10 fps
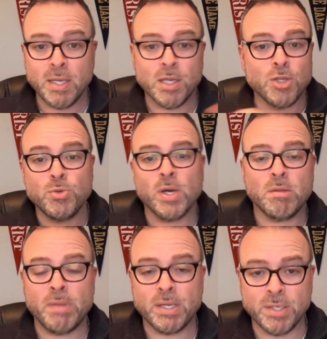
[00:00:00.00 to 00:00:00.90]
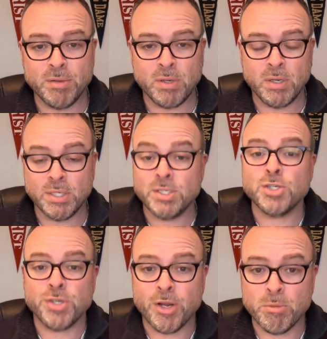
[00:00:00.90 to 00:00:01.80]
and you had to make a
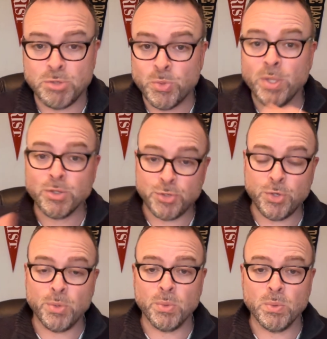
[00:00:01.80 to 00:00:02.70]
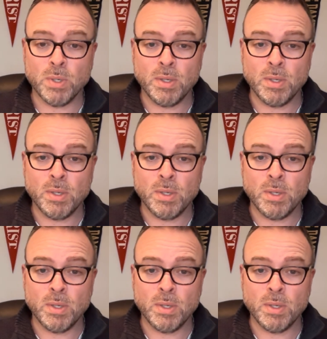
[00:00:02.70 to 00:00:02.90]
decision here between the two,